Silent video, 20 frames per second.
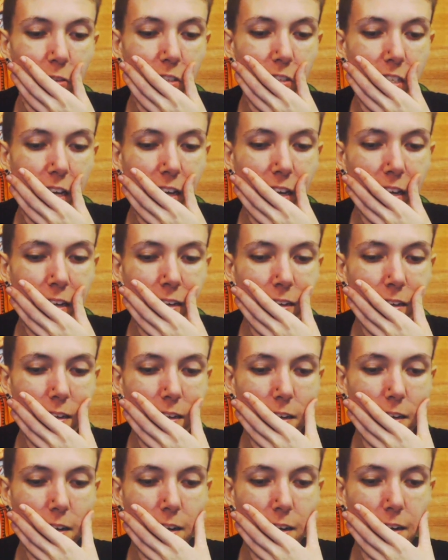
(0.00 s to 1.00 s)
they're
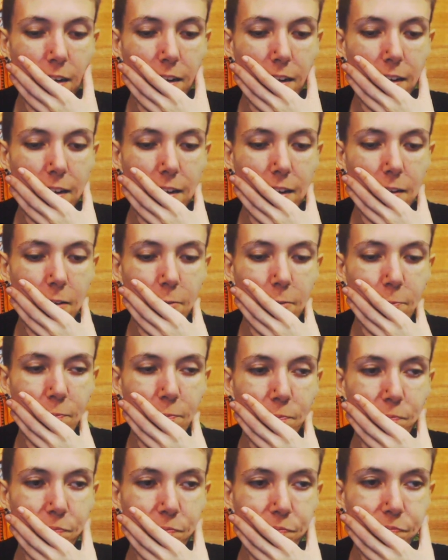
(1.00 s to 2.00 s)
saying
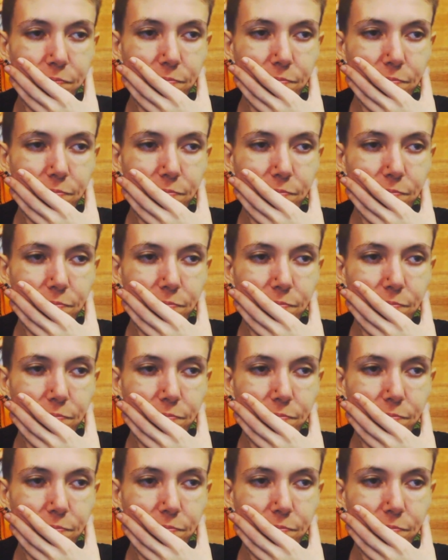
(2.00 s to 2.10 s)
that